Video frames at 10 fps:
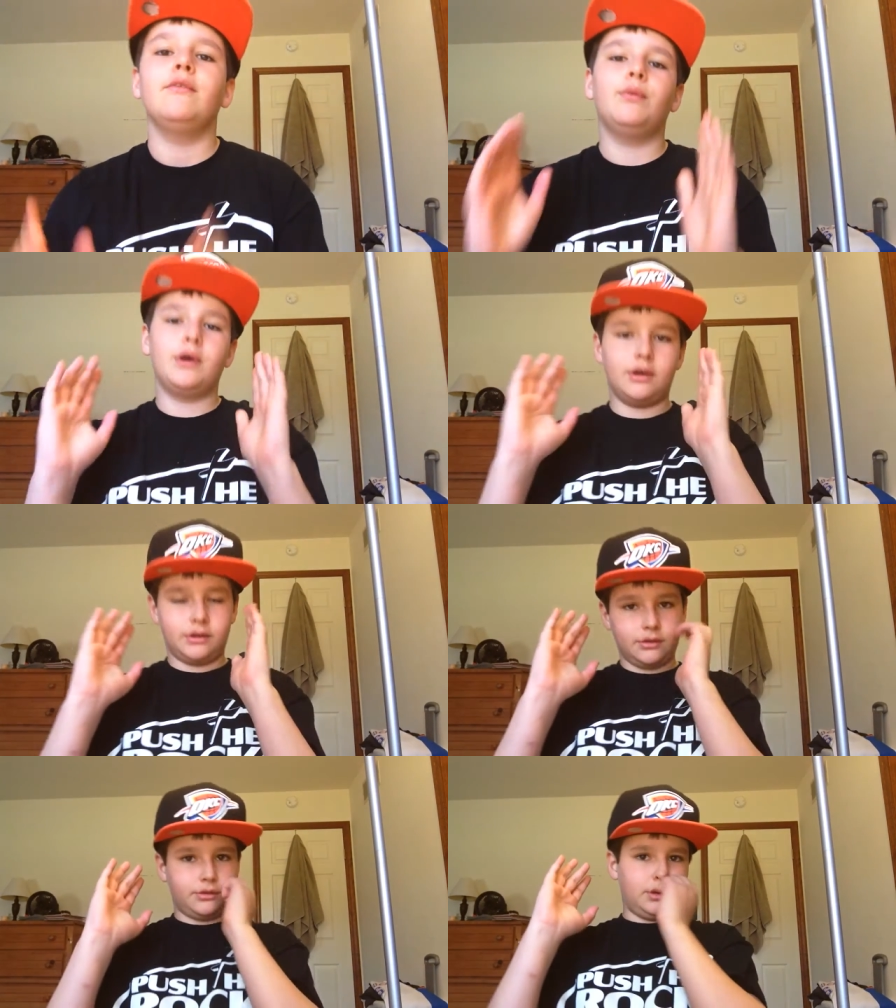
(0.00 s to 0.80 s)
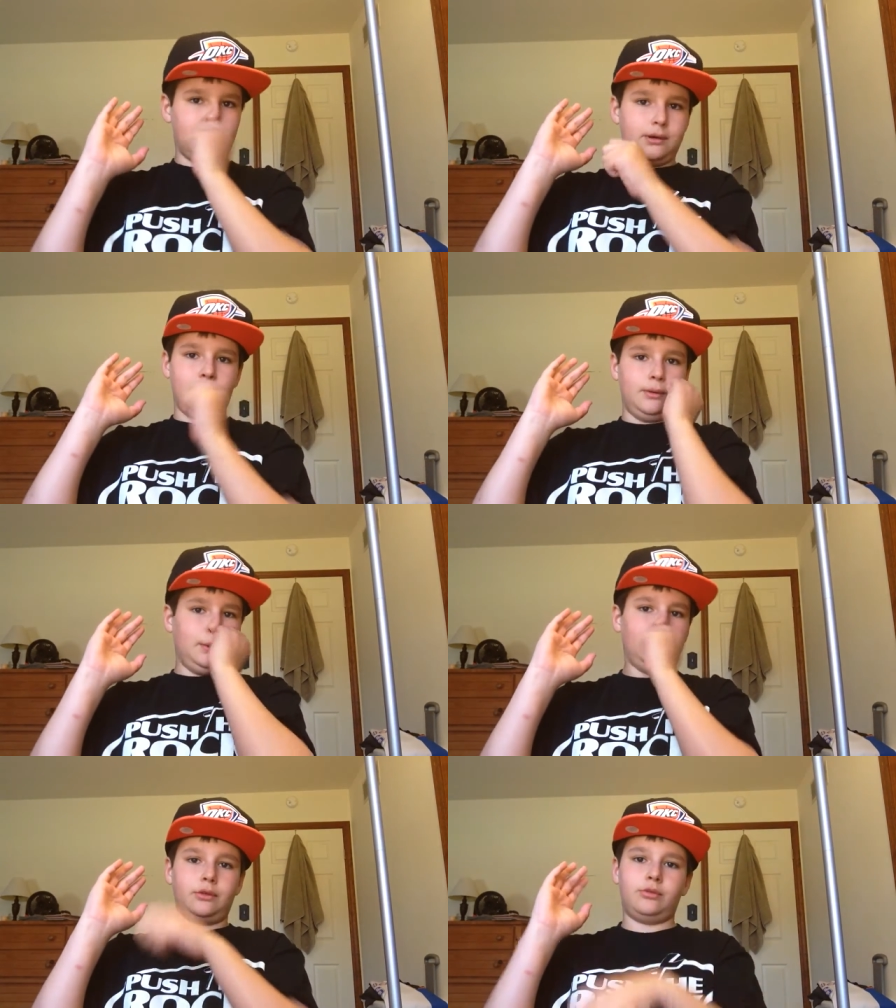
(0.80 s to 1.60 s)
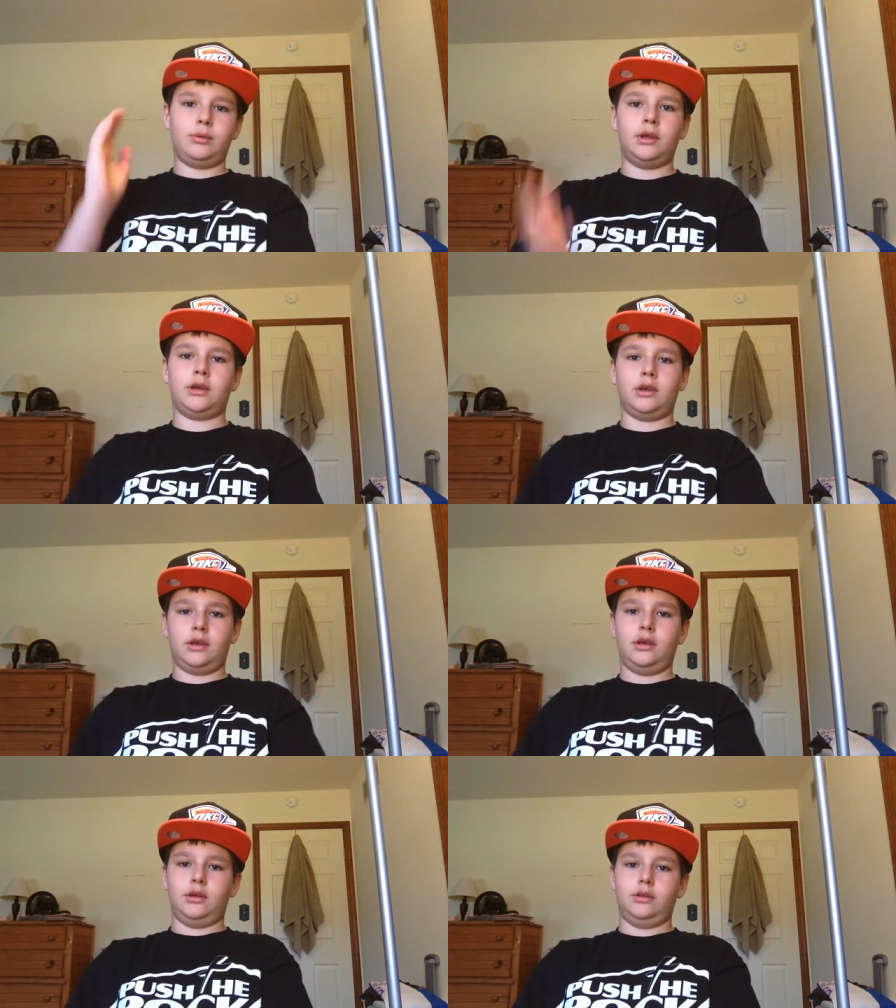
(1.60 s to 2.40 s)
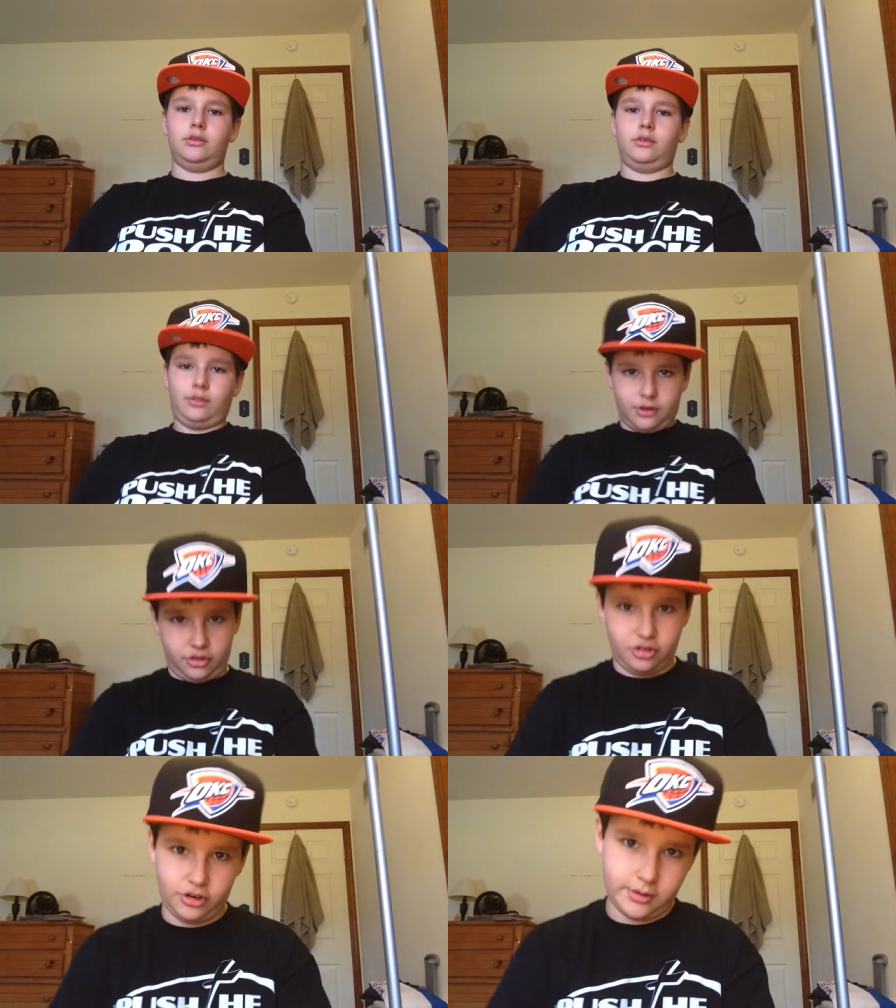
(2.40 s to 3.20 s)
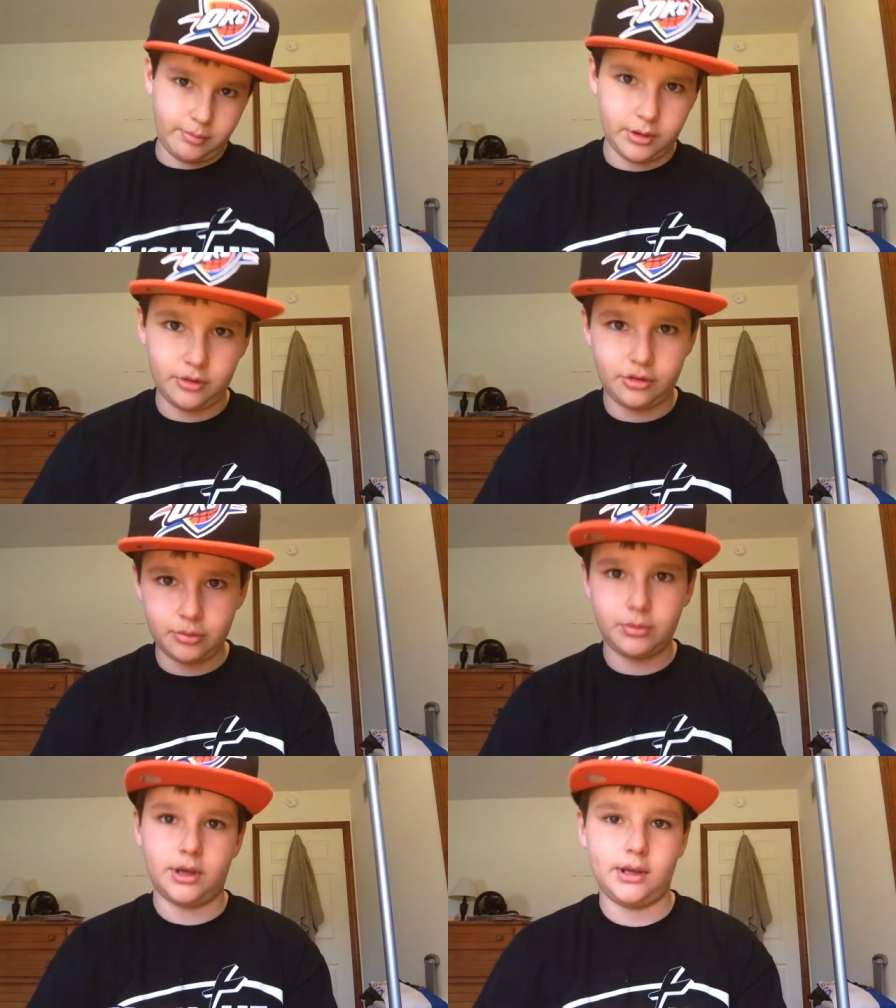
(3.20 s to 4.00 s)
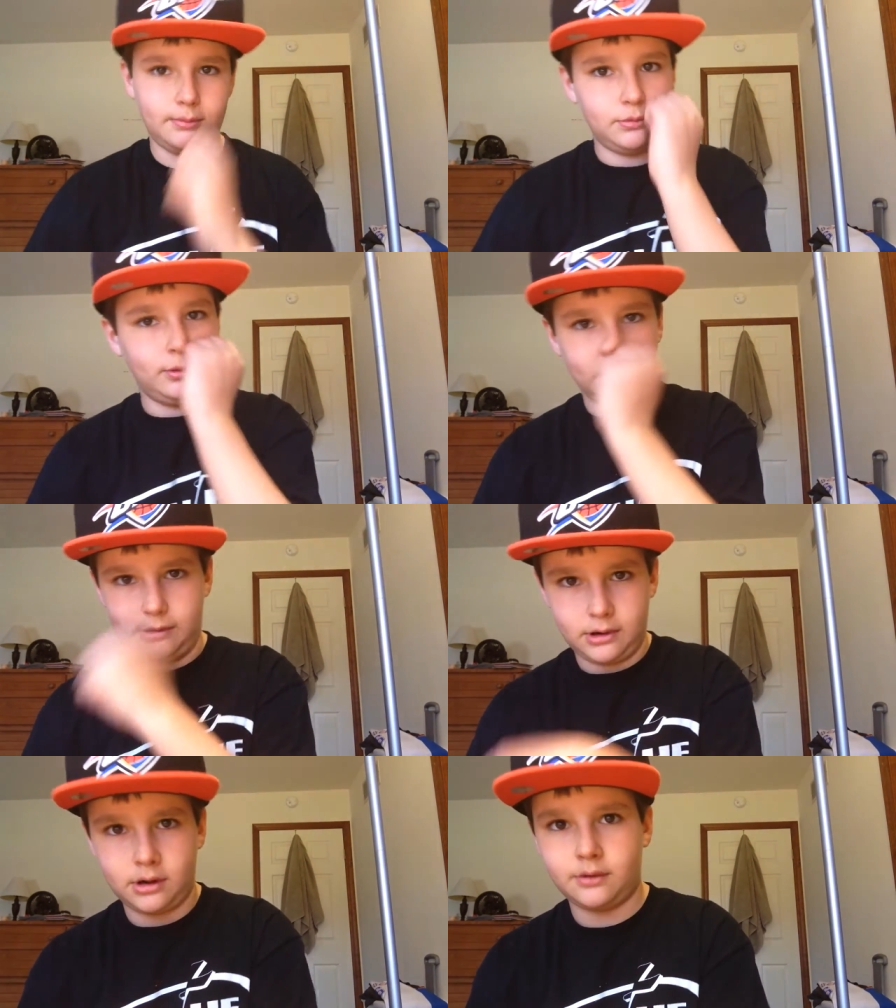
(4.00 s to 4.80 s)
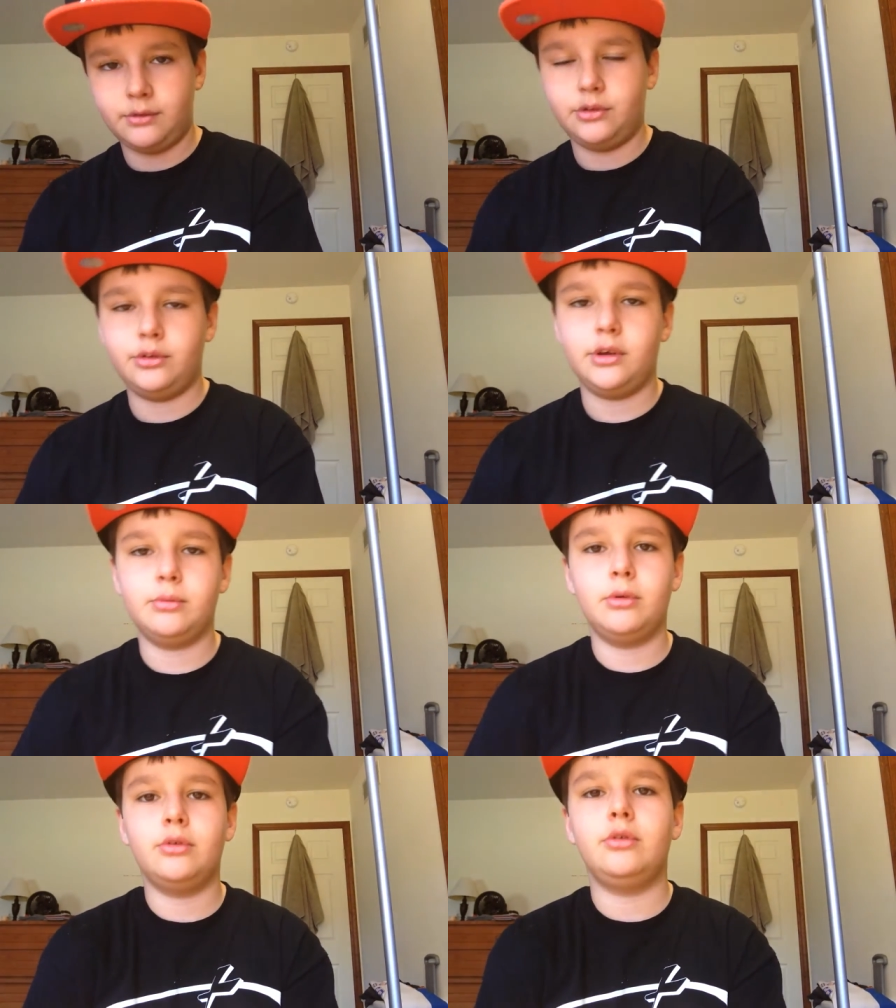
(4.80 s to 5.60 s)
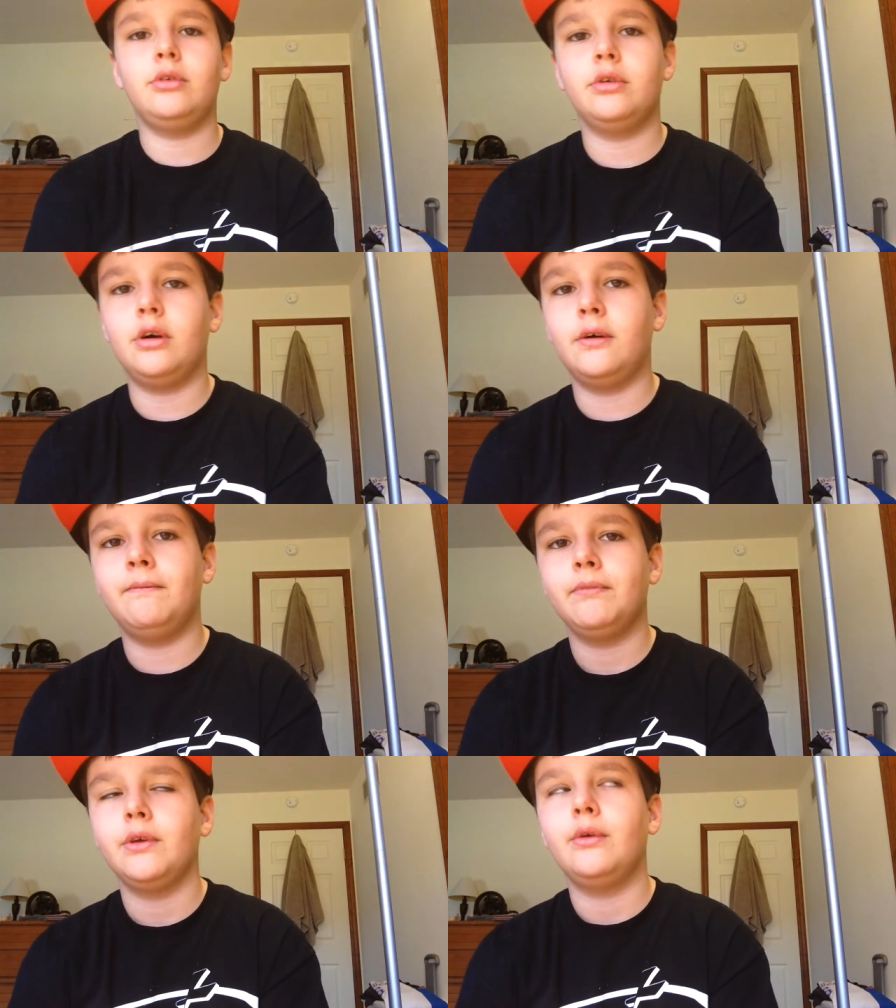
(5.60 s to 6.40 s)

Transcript: Well, so this week is the championship games, which obviously, as most of you know,